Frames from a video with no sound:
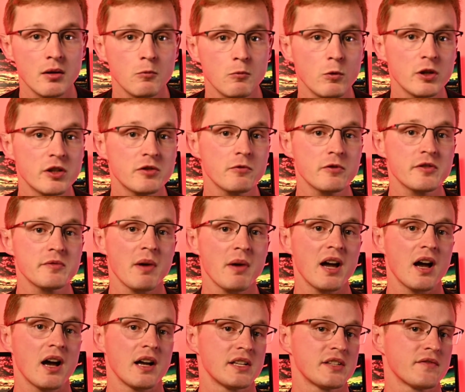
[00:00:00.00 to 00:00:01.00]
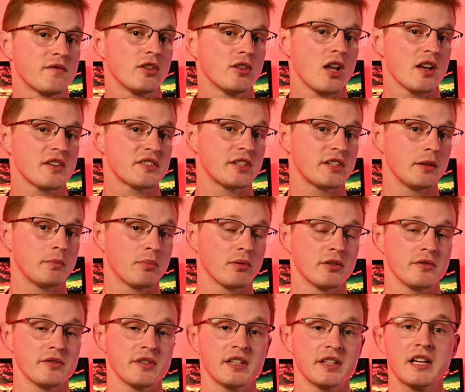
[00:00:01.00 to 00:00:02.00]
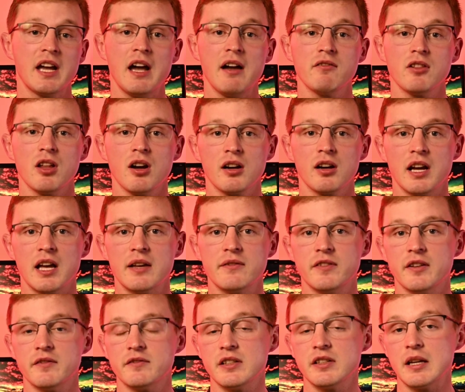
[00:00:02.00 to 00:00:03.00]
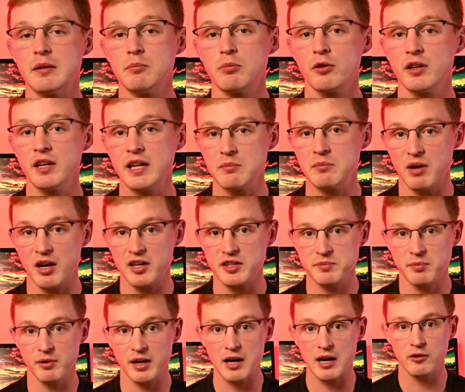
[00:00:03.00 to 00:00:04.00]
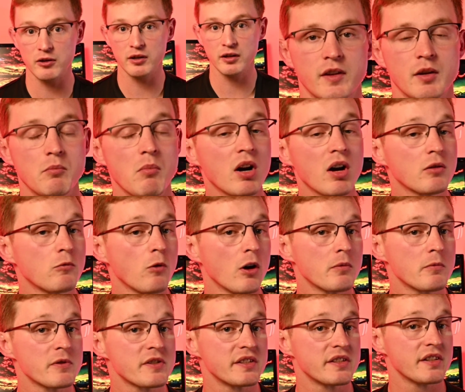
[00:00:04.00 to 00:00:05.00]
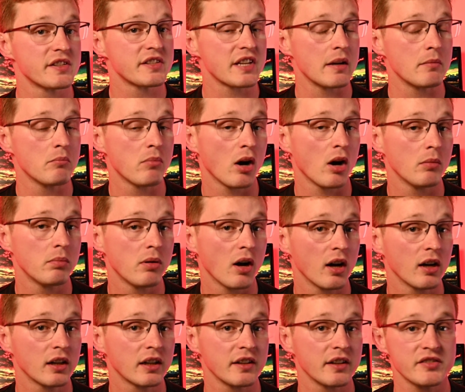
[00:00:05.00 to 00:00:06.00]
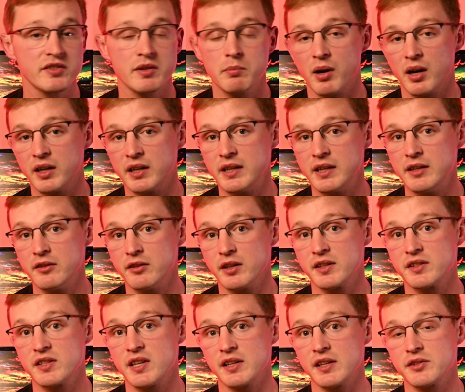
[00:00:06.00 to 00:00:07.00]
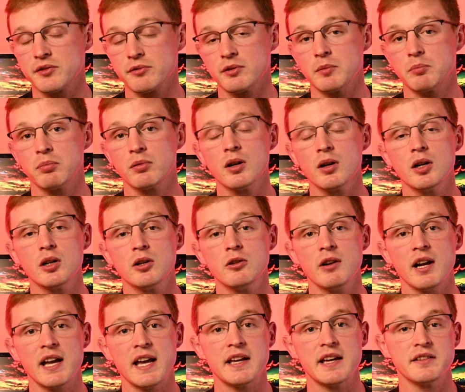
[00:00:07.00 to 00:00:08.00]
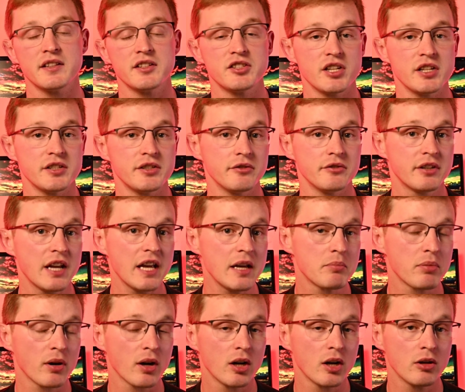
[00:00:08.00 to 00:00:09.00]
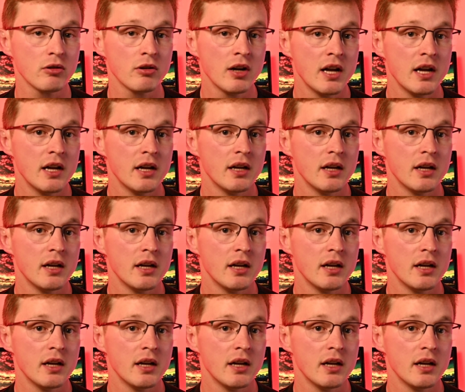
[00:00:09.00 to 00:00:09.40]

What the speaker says: which was my highest velocity producing Kevlar at 58.8 miles per hour. The Mark 1 was in the same ballpark as the Body Helix X3 Pro and the J2k Pro,